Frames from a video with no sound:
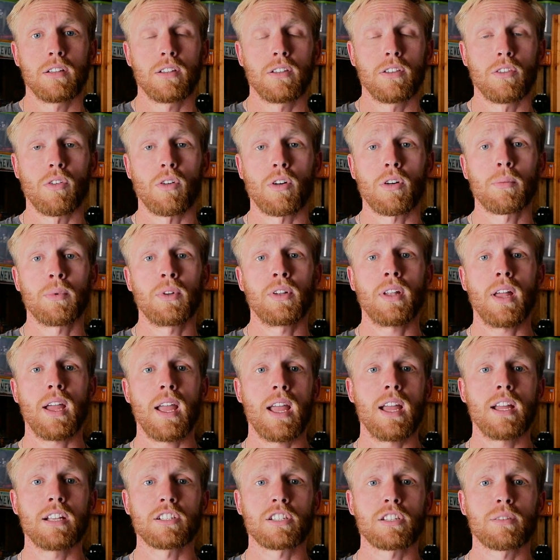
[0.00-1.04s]
normal
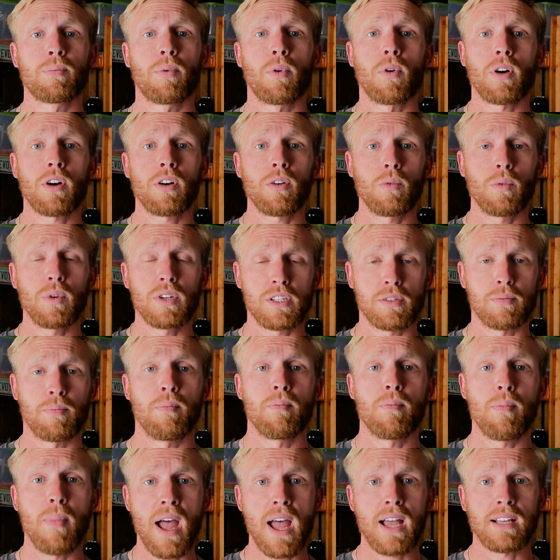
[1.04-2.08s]
and sport was
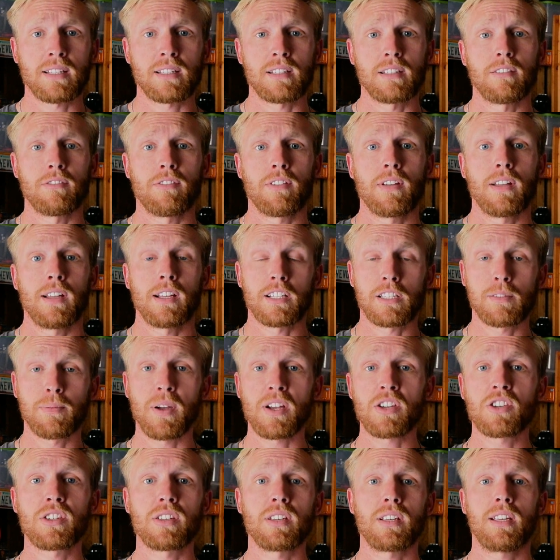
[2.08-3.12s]
massive,
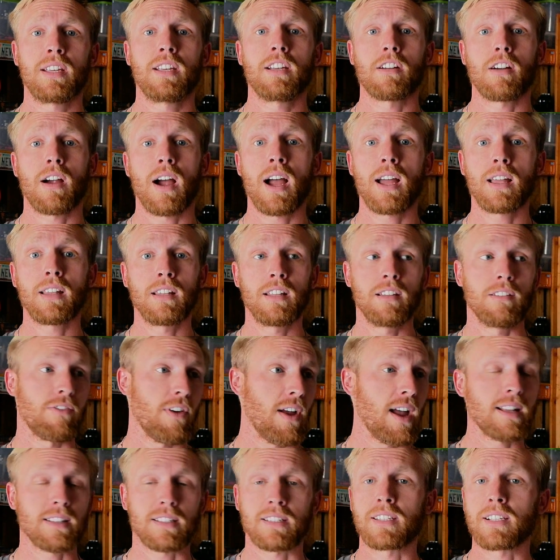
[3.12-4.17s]
especially here. I live
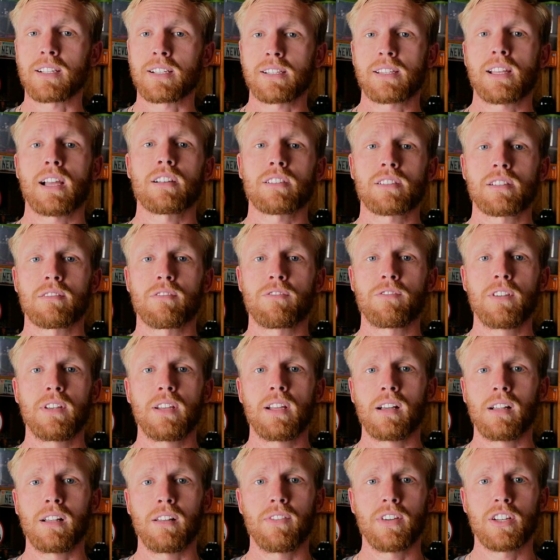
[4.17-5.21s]
at 6,000 feet
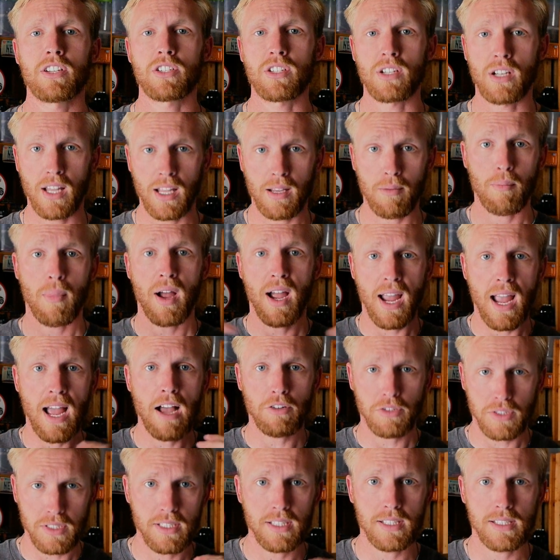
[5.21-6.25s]
elevation. Like my
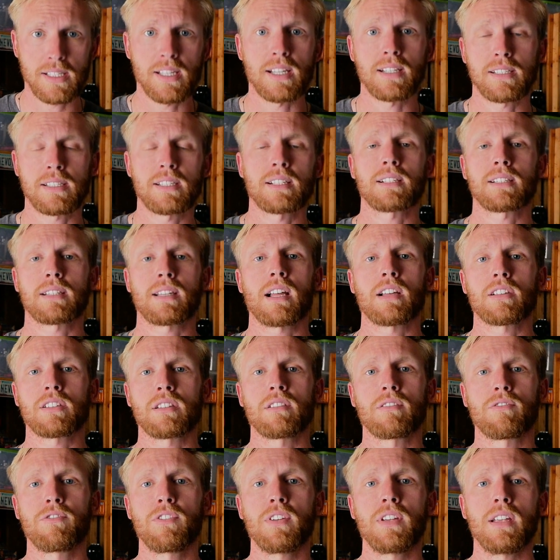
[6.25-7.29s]
house sits at
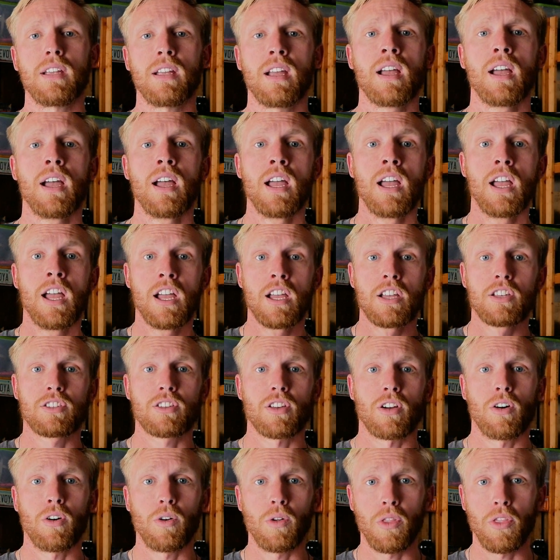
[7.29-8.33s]
6,000 feet.
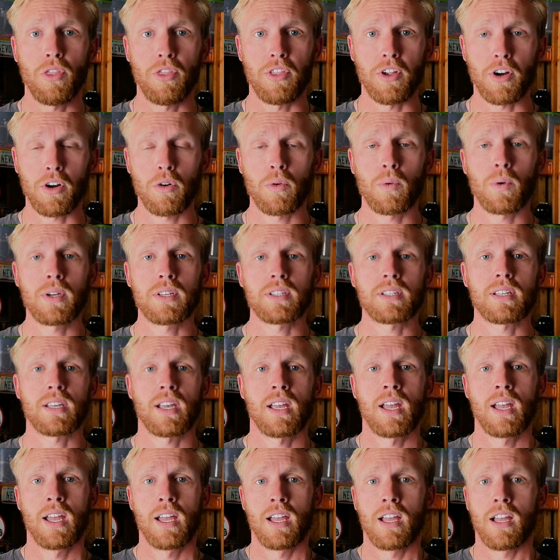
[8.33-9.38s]
So there was,
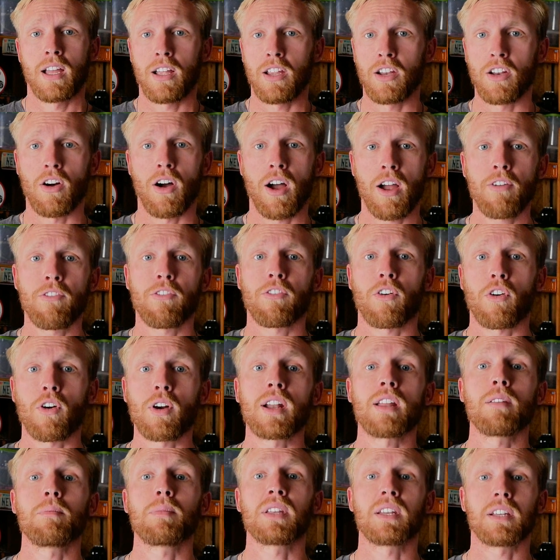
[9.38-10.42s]
you know, I've
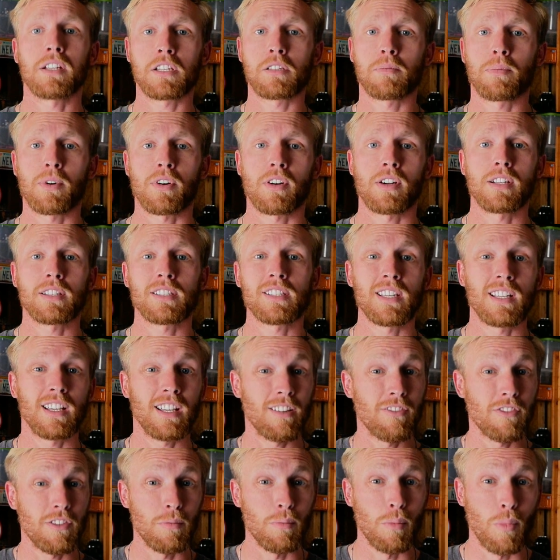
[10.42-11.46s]
already been experiencing
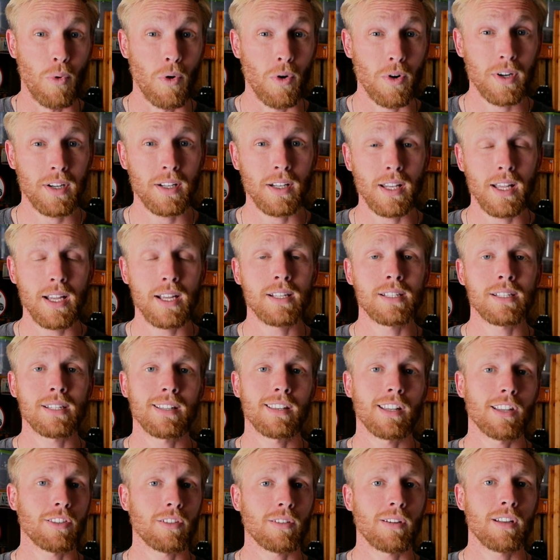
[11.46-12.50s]
even more delays in
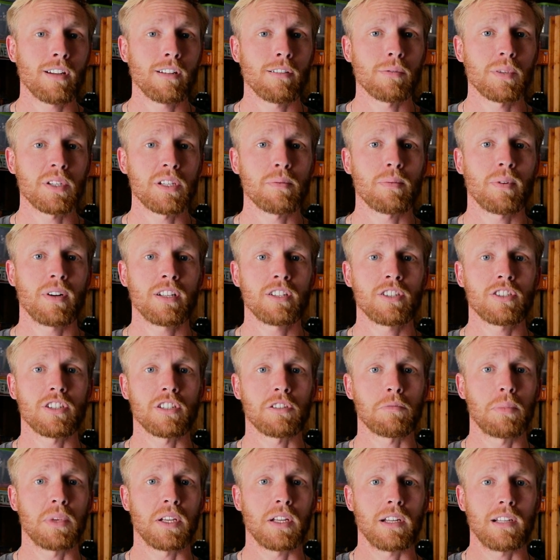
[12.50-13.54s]
the throttle response
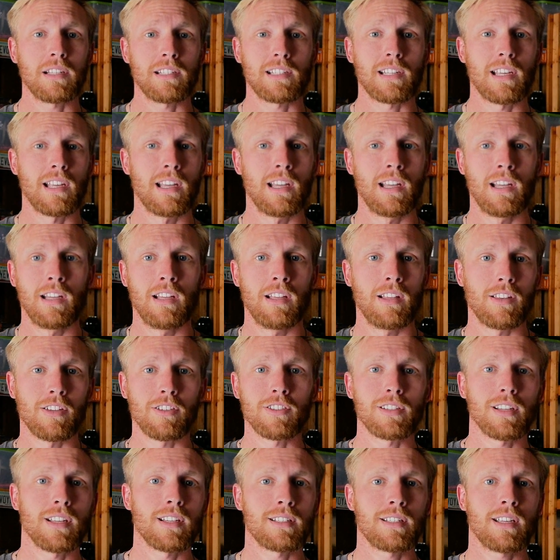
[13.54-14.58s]
just because
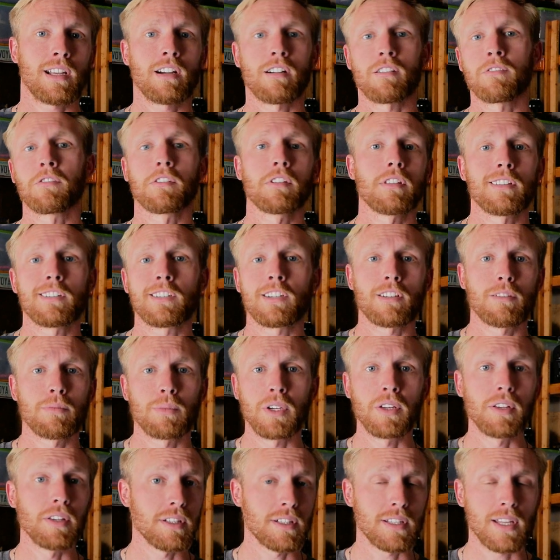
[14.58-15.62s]
there's less air for the
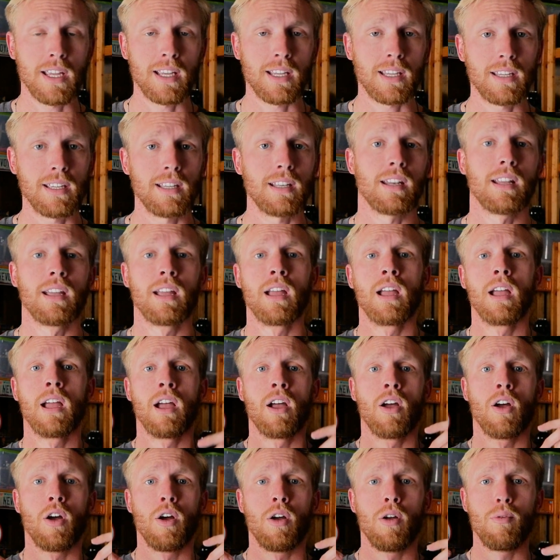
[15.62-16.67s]
turbo to take in.
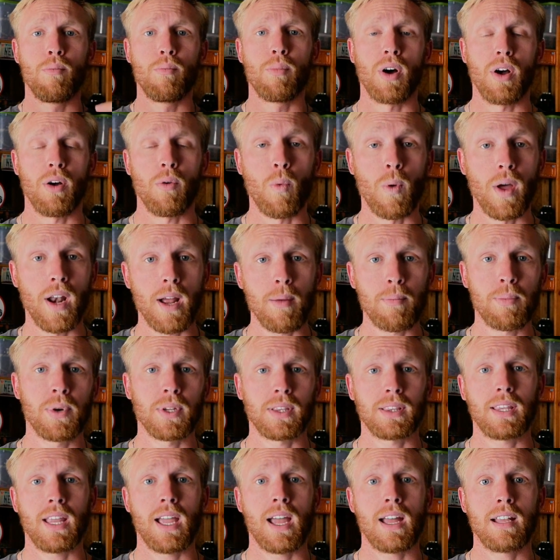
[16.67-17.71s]
But when
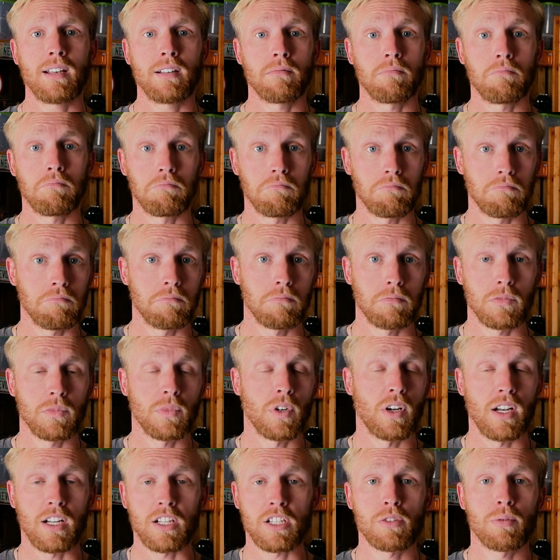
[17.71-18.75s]

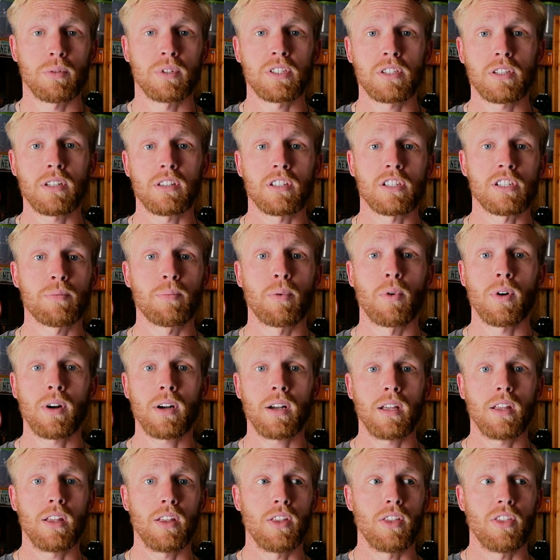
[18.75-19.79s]
I switched it to
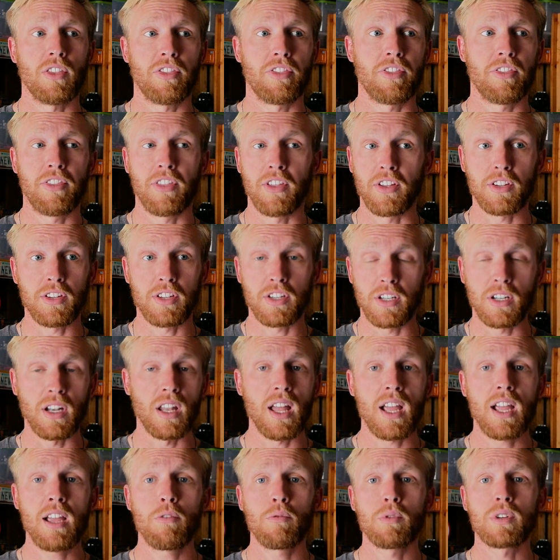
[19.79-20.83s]
sport, the
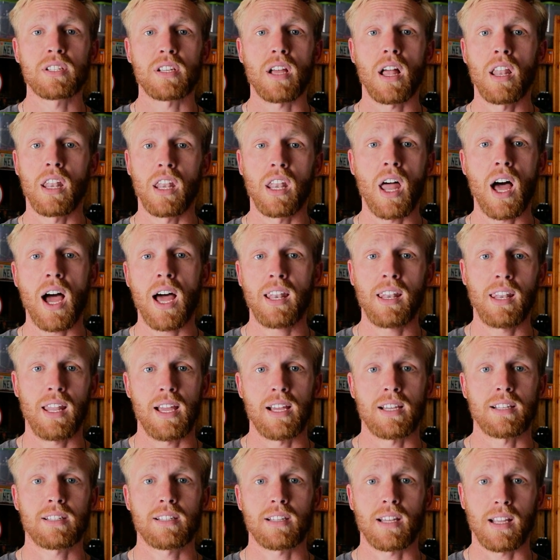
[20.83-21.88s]
delay was a lot
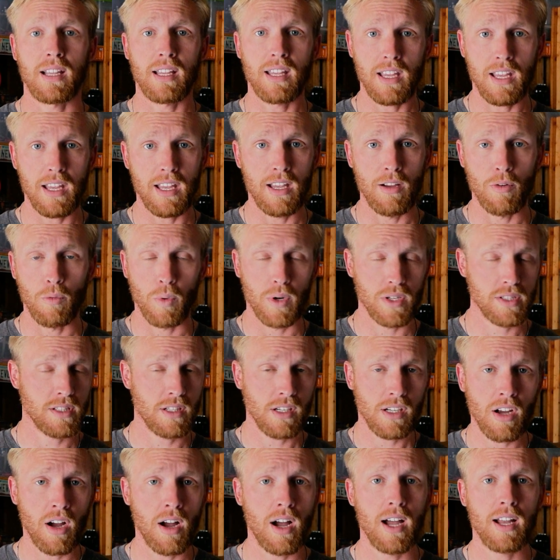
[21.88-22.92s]
less. Like it
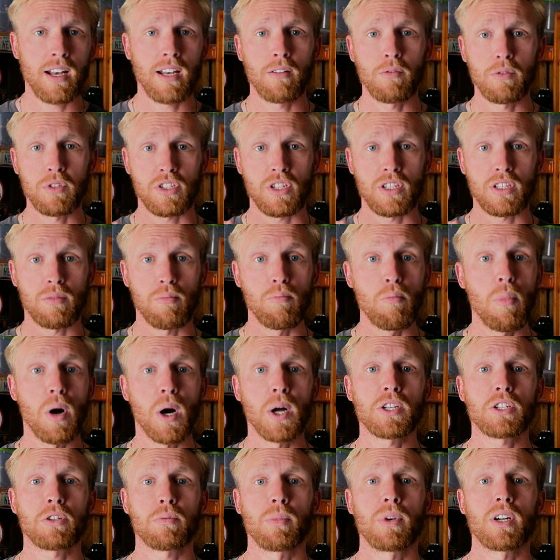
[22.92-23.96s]
wasn't gone, it was just
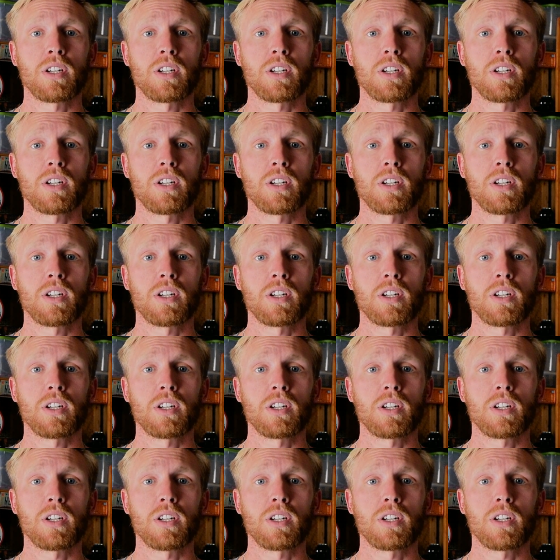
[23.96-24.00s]
much